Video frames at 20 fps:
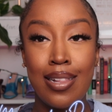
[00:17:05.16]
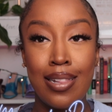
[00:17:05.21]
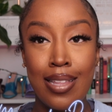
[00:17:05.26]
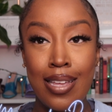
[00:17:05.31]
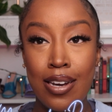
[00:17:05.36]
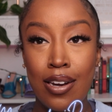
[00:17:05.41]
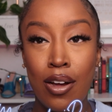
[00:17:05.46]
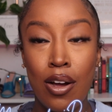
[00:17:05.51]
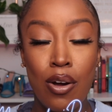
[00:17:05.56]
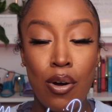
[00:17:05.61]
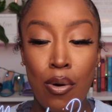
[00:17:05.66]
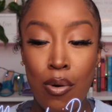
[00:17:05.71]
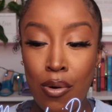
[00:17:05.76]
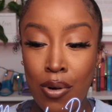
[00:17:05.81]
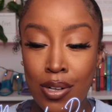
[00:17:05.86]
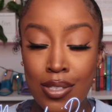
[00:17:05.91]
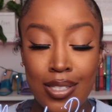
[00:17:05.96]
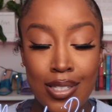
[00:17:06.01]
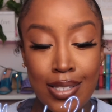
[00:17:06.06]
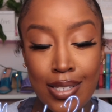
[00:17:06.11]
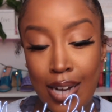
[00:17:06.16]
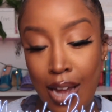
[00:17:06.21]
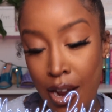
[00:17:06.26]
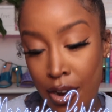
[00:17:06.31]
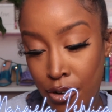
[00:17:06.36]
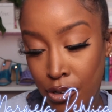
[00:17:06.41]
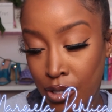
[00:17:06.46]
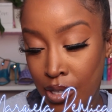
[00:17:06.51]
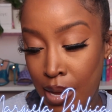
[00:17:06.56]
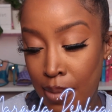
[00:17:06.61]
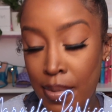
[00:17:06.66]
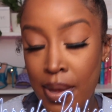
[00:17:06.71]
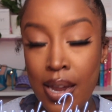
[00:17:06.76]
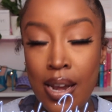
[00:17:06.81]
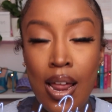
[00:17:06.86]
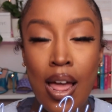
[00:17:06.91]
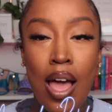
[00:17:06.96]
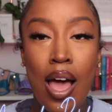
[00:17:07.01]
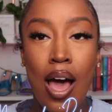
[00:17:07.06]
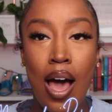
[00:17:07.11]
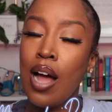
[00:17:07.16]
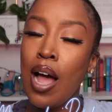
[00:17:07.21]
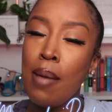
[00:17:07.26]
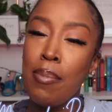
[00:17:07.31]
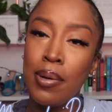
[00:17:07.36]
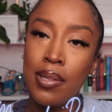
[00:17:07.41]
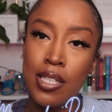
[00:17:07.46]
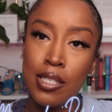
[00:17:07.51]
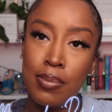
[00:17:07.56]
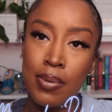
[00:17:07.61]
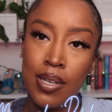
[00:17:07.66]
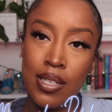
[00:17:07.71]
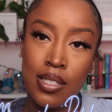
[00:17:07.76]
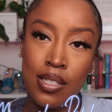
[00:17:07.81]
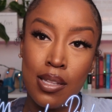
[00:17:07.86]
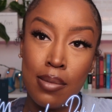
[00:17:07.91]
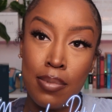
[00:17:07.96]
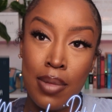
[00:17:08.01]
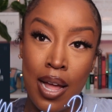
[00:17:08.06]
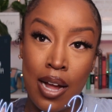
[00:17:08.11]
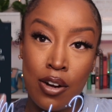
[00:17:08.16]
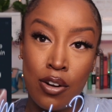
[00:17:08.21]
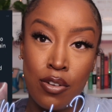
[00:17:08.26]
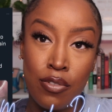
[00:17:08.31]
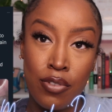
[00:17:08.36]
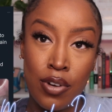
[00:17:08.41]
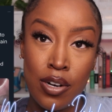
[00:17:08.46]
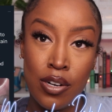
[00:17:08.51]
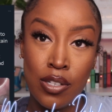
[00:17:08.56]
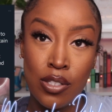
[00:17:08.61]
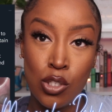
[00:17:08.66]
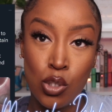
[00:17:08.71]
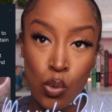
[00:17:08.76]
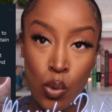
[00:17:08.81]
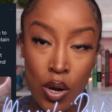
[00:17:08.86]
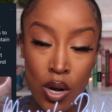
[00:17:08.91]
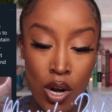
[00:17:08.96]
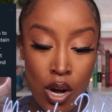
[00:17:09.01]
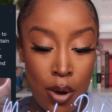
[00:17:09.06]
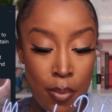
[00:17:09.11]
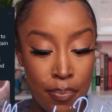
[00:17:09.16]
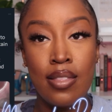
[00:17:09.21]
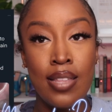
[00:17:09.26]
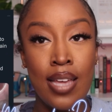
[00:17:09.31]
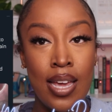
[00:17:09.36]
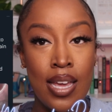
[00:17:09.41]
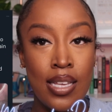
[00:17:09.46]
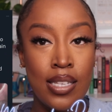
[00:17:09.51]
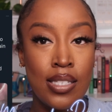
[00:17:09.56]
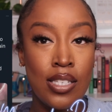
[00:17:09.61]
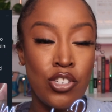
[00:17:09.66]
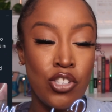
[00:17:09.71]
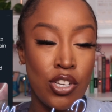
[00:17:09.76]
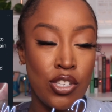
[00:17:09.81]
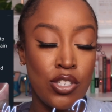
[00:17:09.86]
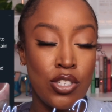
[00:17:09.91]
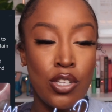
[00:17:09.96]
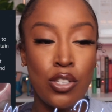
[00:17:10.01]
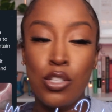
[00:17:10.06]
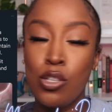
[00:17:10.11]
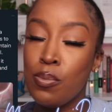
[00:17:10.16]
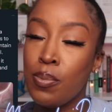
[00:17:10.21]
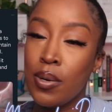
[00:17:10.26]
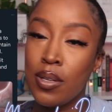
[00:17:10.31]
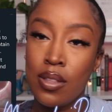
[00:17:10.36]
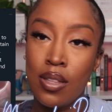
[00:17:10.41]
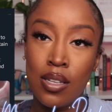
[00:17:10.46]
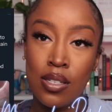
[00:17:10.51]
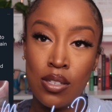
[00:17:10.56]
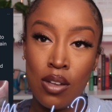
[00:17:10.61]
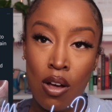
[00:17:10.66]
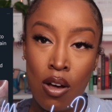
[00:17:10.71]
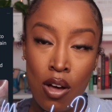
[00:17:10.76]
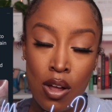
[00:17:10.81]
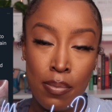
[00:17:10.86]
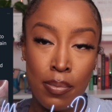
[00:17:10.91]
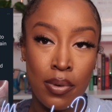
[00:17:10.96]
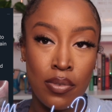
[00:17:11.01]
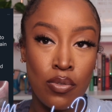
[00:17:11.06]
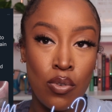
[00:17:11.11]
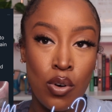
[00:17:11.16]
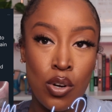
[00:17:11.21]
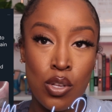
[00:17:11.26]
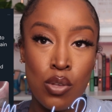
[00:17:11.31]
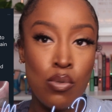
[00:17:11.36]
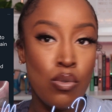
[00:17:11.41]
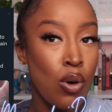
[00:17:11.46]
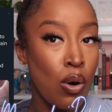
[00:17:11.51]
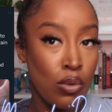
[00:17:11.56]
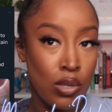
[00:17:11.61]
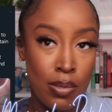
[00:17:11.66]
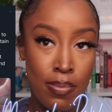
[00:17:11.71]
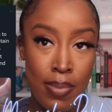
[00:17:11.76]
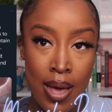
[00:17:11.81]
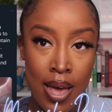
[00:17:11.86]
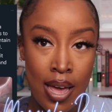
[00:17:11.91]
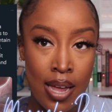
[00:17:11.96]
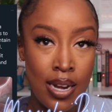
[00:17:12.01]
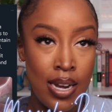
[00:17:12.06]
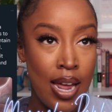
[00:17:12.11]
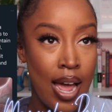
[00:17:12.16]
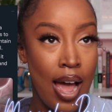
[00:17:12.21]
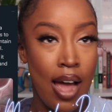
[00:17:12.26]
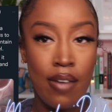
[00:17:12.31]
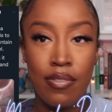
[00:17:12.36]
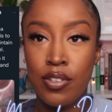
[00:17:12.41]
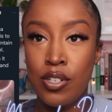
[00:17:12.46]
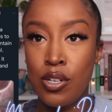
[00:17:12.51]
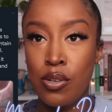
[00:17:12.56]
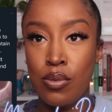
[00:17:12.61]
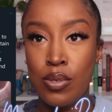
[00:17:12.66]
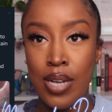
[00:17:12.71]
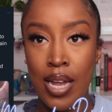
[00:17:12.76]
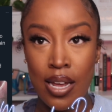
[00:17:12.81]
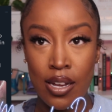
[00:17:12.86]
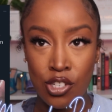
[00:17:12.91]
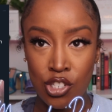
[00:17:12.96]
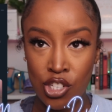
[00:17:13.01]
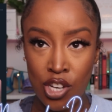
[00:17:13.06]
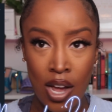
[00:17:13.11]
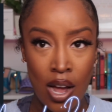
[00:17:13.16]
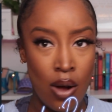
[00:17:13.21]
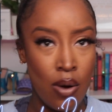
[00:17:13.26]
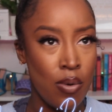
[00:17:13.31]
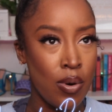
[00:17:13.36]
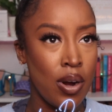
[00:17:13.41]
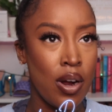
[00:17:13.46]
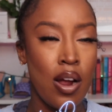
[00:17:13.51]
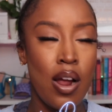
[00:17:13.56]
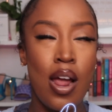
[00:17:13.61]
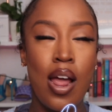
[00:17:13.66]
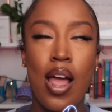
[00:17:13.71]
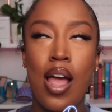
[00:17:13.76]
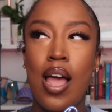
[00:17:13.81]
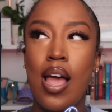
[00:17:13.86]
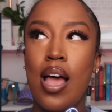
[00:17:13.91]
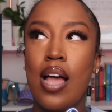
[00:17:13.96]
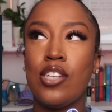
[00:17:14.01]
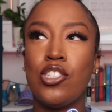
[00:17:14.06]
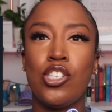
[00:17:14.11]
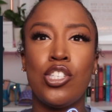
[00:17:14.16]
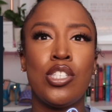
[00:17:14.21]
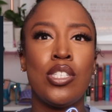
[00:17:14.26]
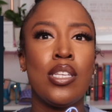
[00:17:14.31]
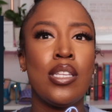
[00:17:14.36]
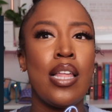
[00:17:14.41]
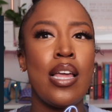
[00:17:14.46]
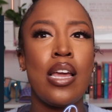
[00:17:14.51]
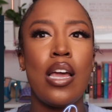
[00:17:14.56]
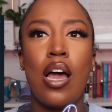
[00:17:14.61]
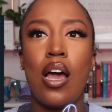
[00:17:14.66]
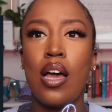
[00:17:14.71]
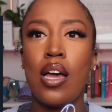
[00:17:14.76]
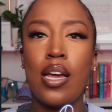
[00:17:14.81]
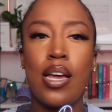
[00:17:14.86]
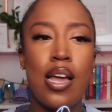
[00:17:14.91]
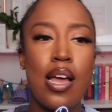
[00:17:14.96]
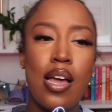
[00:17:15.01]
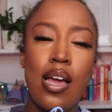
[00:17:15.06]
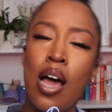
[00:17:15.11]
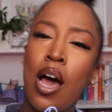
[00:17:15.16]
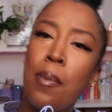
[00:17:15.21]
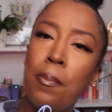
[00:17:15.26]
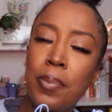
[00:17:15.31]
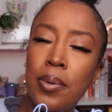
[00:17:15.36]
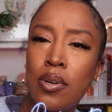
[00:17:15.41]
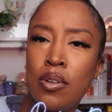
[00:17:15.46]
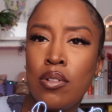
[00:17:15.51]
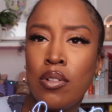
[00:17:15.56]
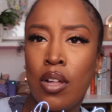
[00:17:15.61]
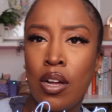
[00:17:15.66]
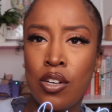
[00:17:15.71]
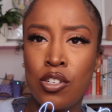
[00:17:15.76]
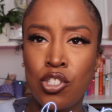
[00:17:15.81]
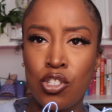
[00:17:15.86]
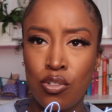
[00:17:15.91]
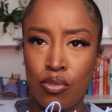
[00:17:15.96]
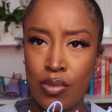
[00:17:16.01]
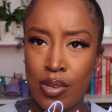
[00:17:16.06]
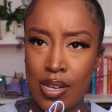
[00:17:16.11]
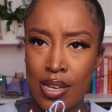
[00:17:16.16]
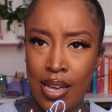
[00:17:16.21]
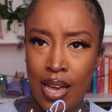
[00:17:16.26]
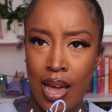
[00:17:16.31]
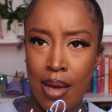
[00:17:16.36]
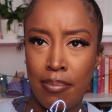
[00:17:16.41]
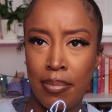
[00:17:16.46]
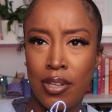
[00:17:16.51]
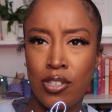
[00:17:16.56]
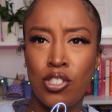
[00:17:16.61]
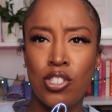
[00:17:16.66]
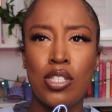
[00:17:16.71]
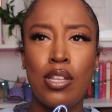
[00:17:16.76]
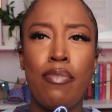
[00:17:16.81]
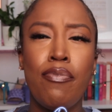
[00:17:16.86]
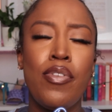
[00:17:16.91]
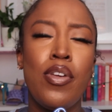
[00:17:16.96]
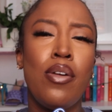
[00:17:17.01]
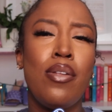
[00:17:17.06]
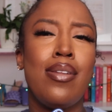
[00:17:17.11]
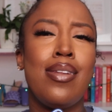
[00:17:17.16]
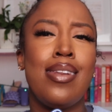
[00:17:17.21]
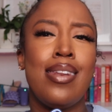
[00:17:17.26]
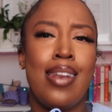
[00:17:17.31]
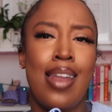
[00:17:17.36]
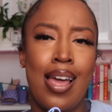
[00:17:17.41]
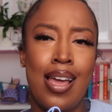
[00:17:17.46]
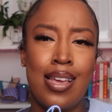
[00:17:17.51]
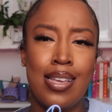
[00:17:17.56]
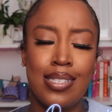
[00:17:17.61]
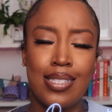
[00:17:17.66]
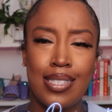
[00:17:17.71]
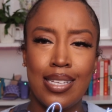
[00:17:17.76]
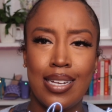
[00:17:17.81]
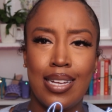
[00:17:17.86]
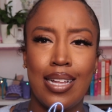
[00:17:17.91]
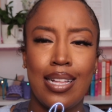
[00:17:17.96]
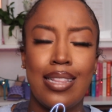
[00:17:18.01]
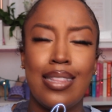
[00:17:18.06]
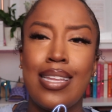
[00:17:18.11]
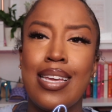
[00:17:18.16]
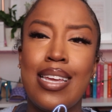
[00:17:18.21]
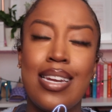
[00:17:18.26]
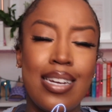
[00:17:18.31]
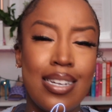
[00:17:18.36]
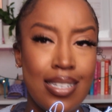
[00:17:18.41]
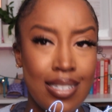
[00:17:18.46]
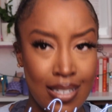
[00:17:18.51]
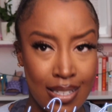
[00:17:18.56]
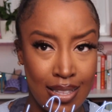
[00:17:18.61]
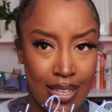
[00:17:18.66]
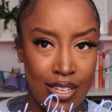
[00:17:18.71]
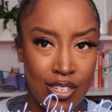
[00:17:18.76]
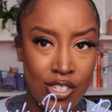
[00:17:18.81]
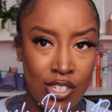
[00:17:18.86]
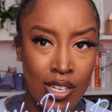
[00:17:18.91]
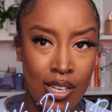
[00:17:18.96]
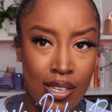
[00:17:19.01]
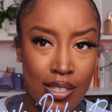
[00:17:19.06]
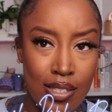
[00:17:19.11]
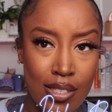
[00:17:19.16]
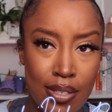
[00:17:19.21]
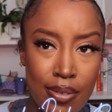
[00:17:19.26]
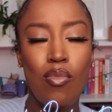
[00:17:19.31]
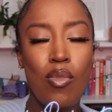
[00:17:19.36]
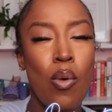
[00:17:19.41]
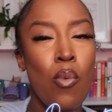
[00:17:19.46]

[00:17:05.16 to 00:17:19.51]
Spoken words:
Clean Accords is an understatement. I bought this because of the Black Girl Fragrance Twitter. They suggested you put this on before you go to bed, after you take a shower, just to like up your luxury game, like just to feel nice and clean and delicious.